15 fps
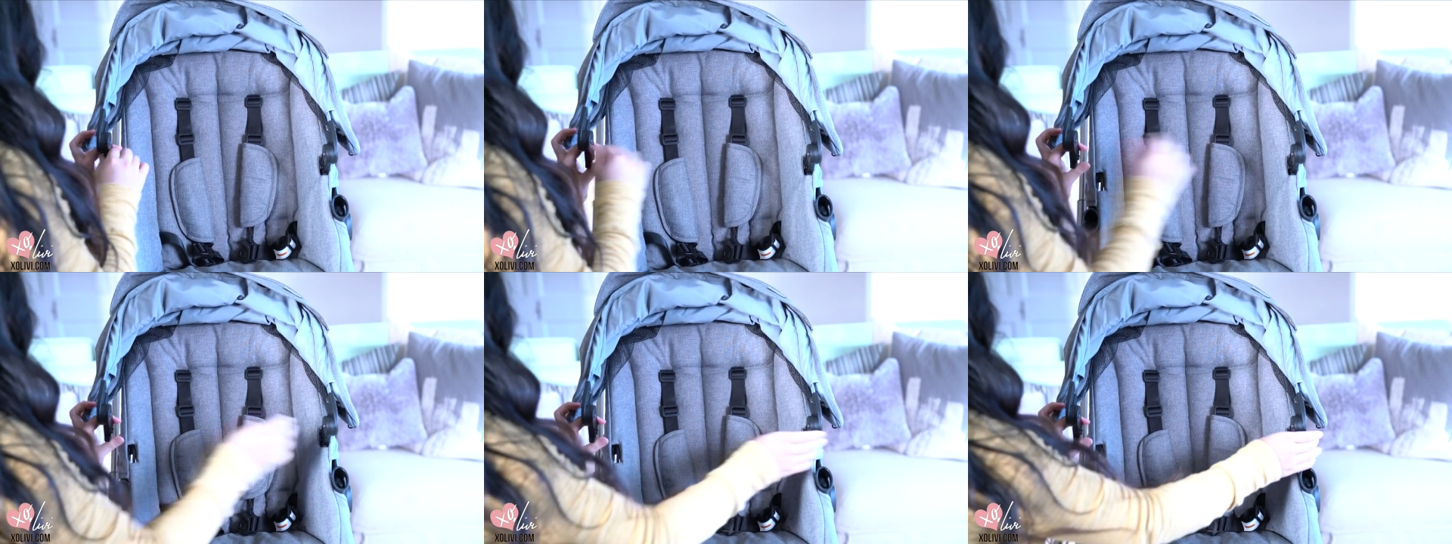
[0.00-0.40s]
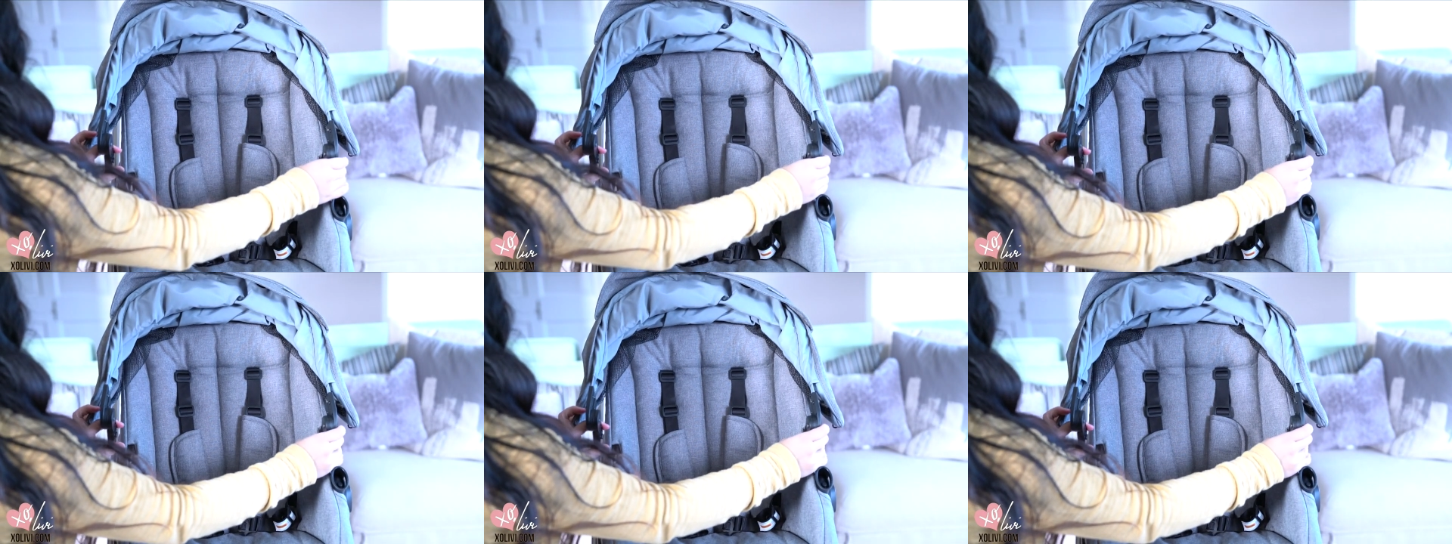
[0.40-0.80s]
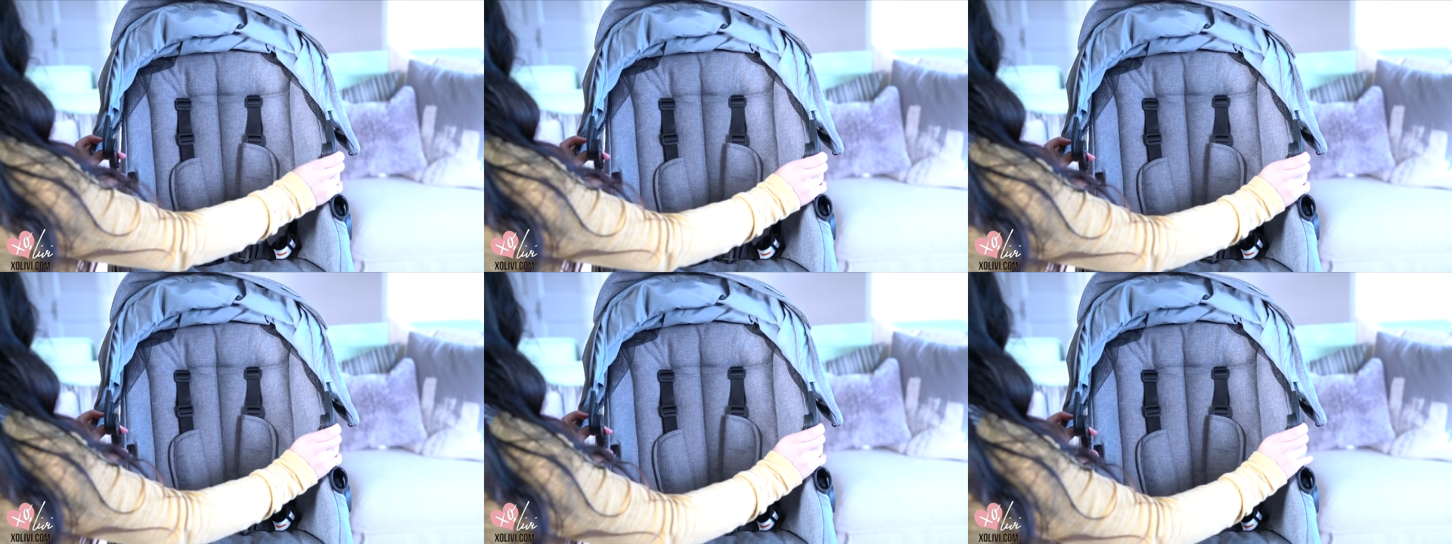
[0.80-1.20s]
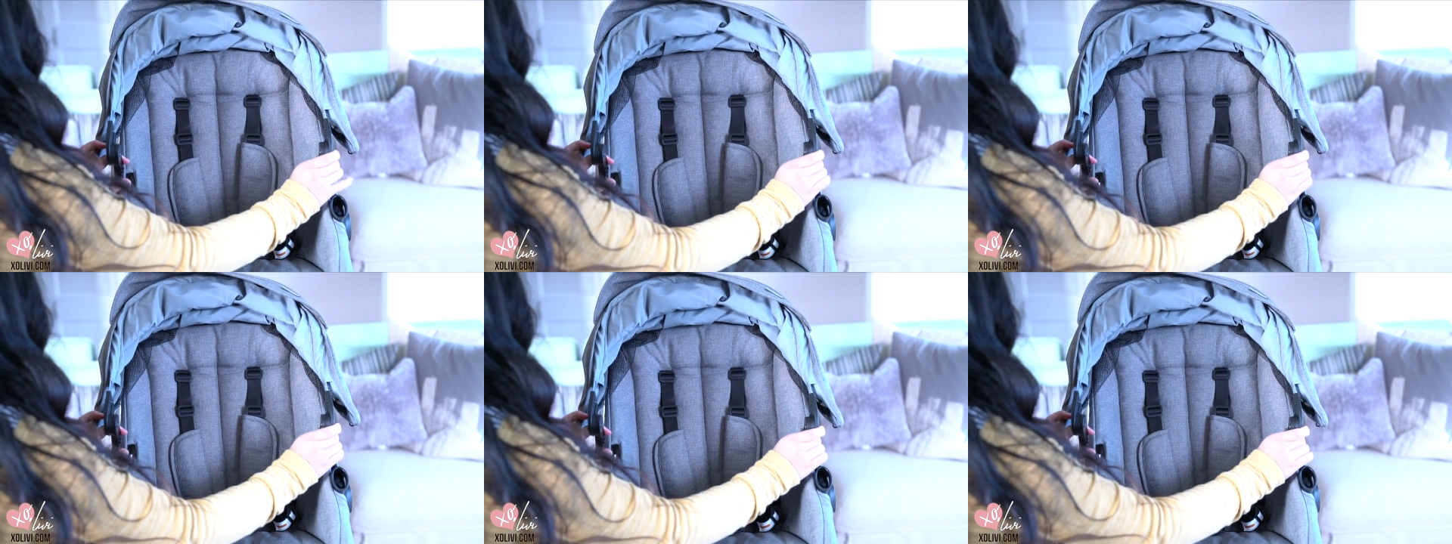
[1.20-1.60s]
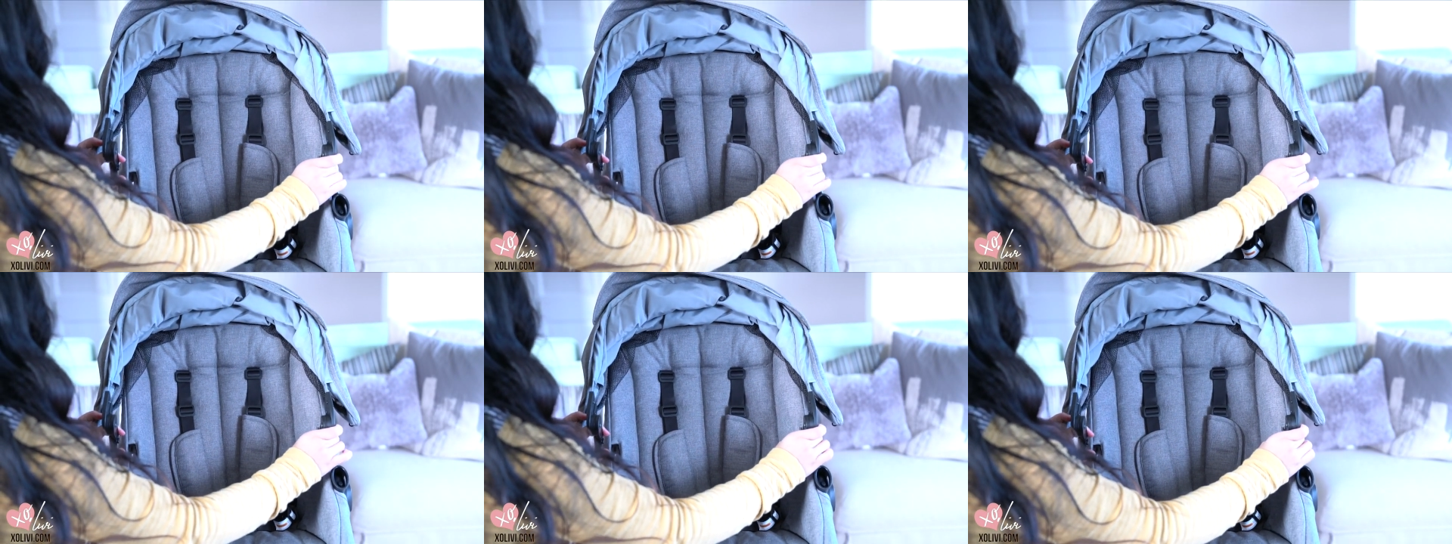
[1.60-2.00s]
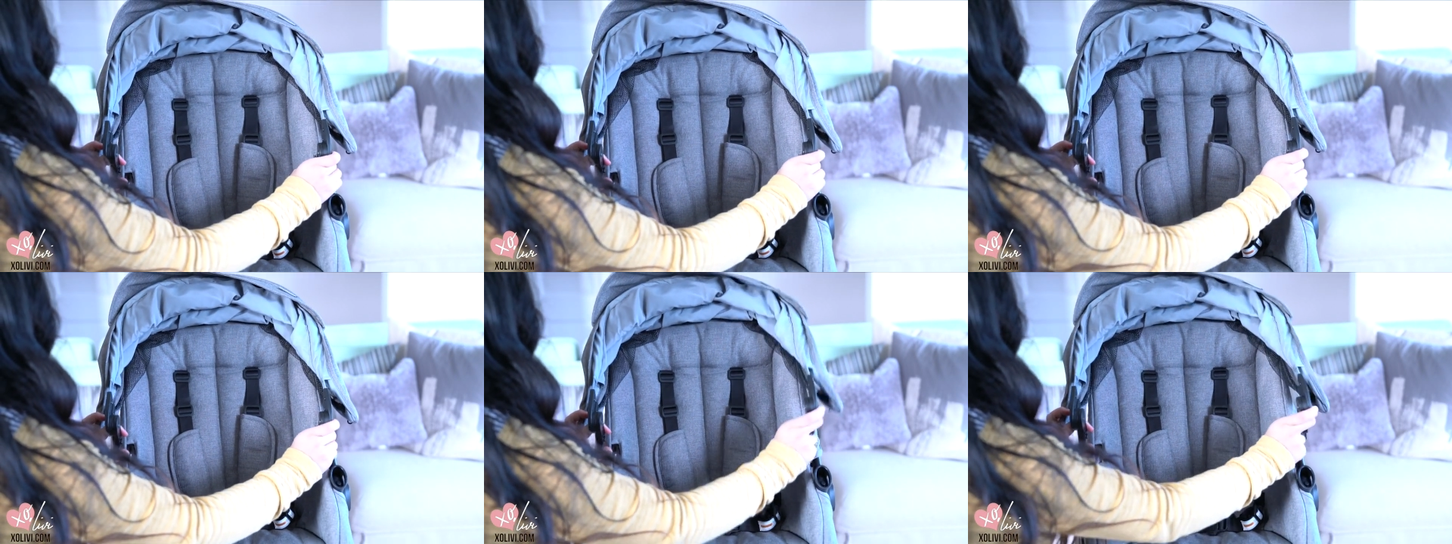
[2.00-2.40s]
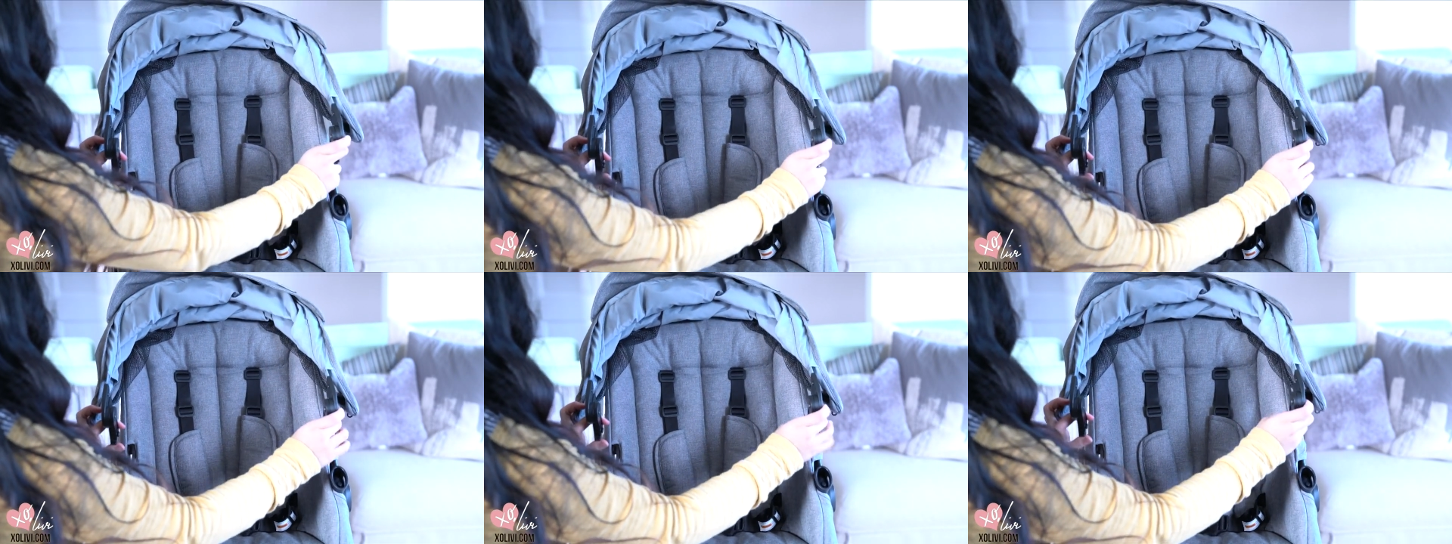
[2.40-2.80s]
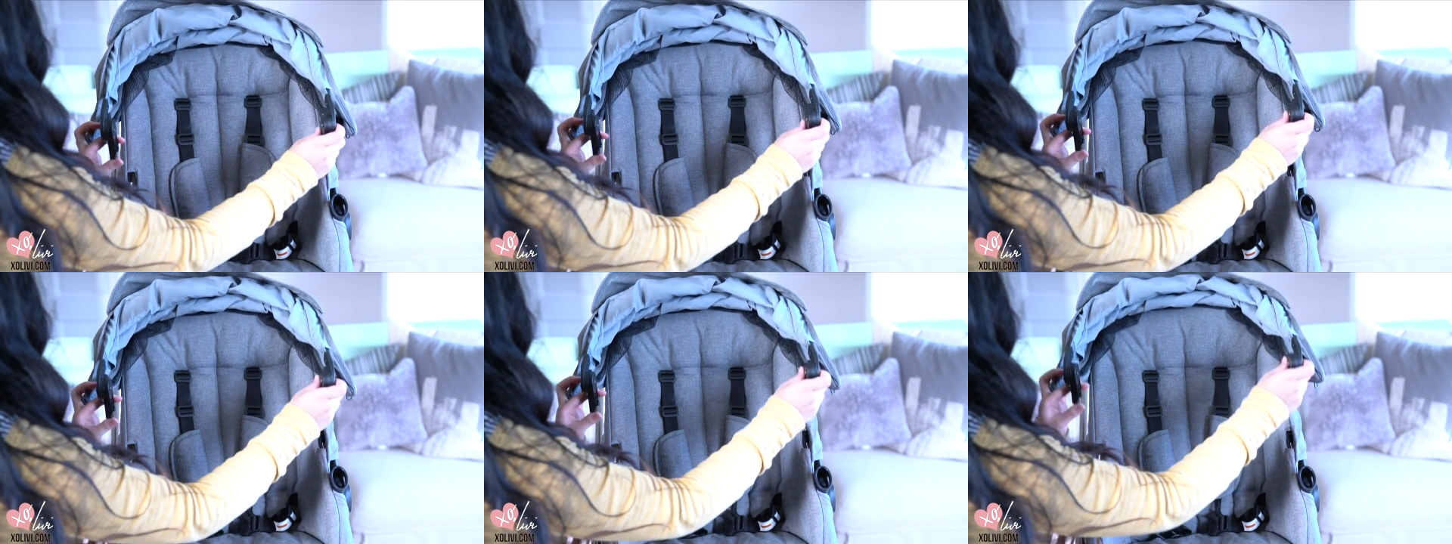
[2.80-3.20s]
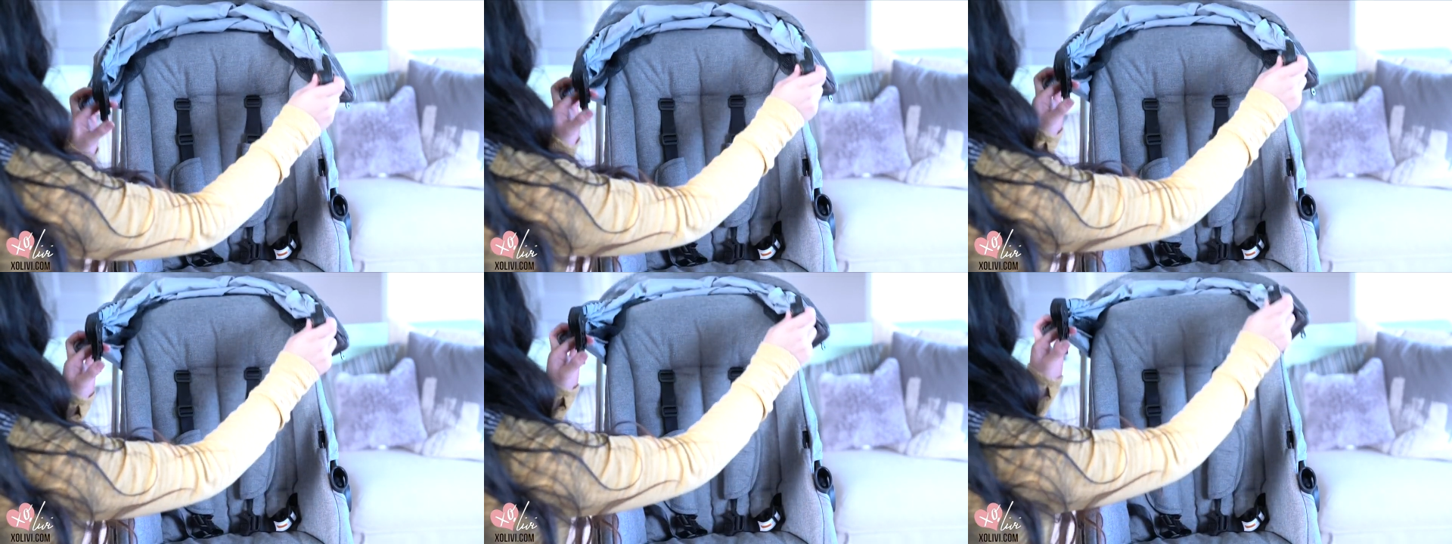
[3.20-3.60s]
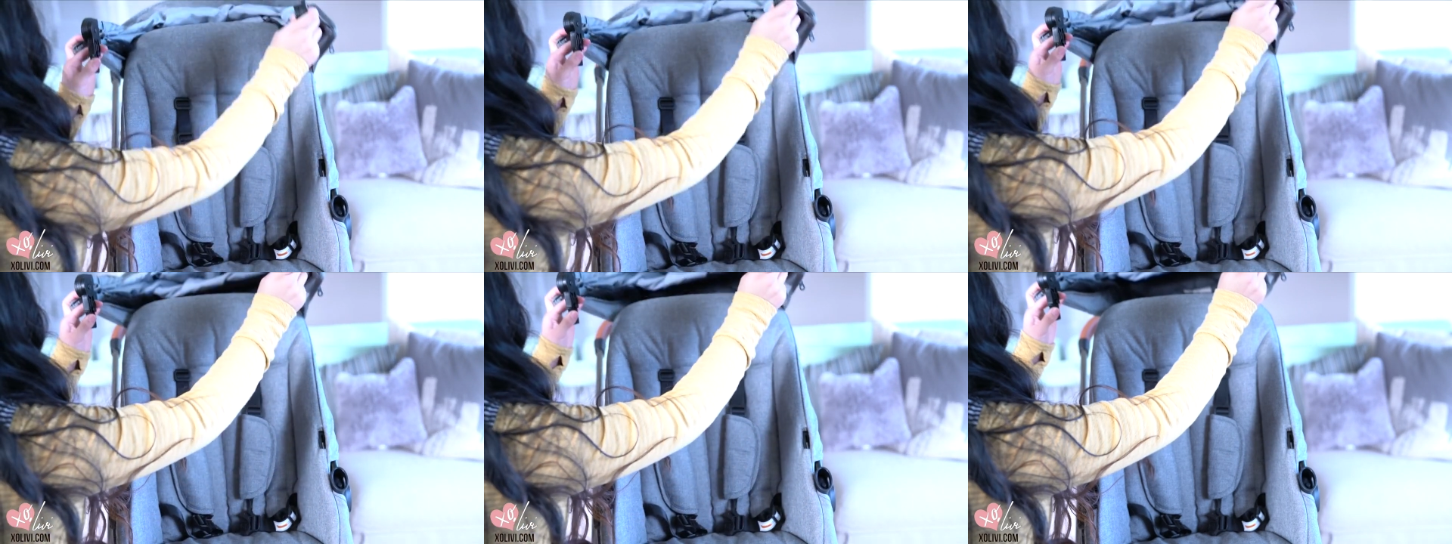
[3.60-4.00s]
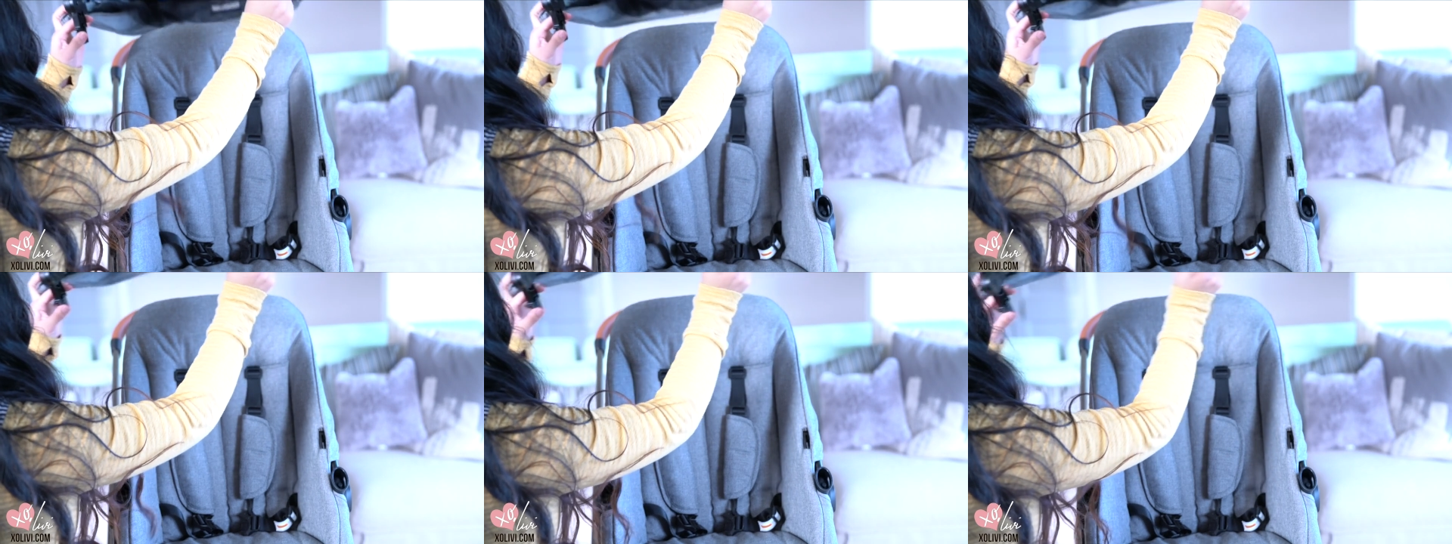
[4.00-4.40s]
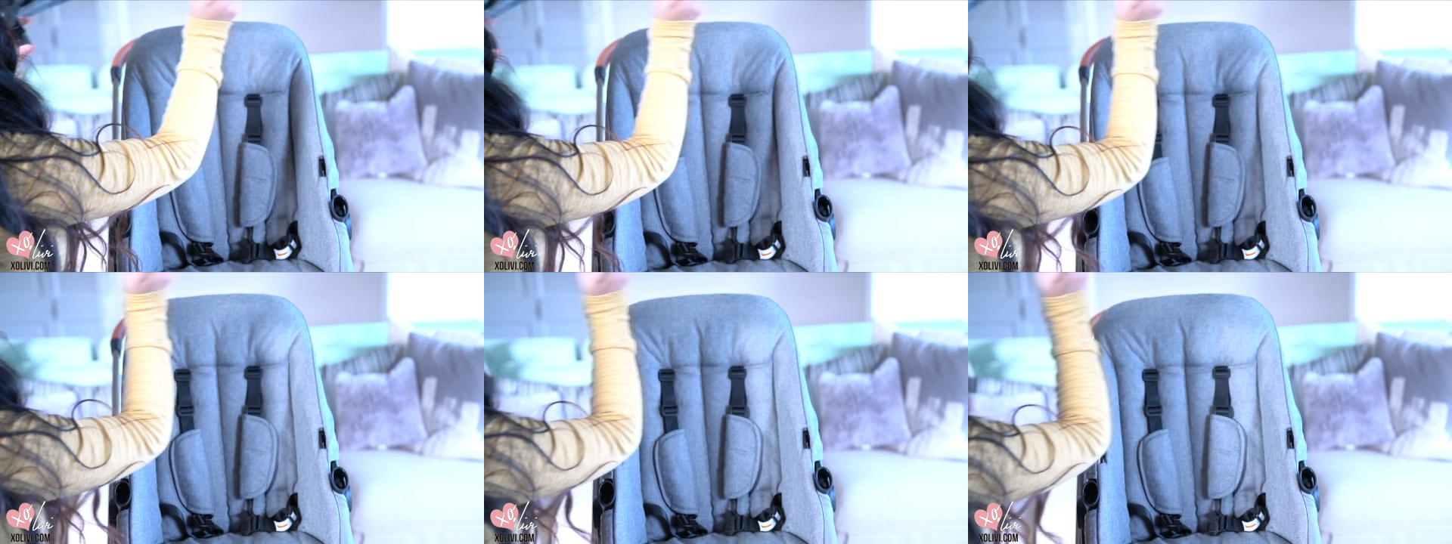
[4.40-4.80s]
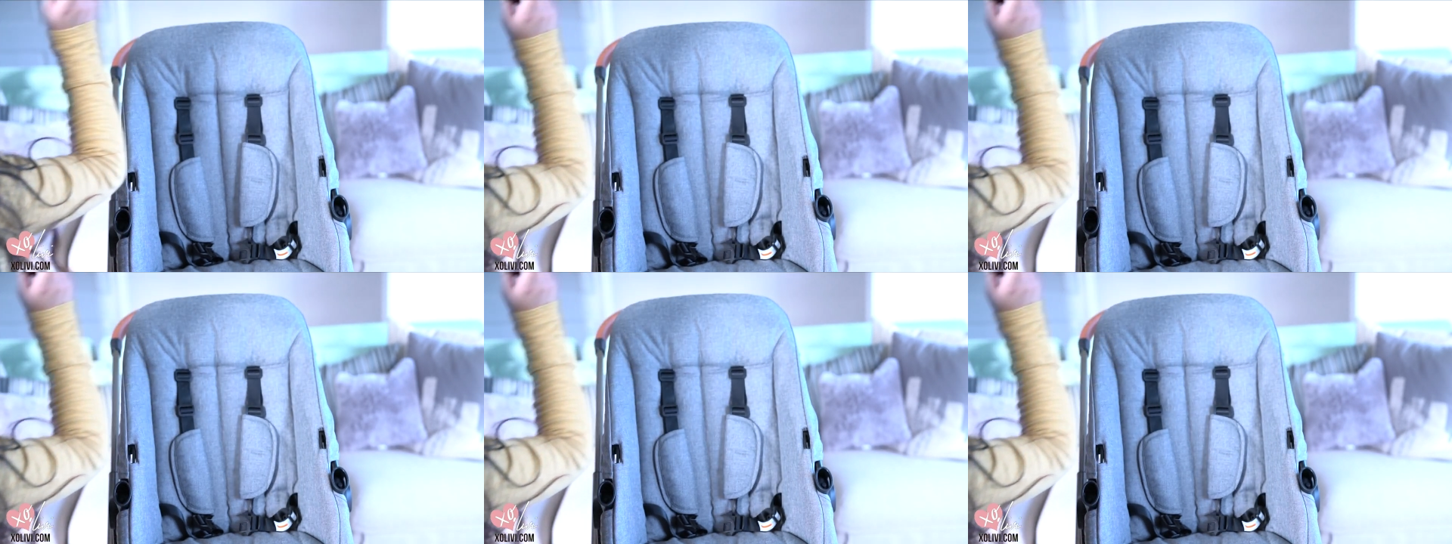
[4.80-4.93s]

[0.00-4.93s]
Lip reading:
(no speaker visible)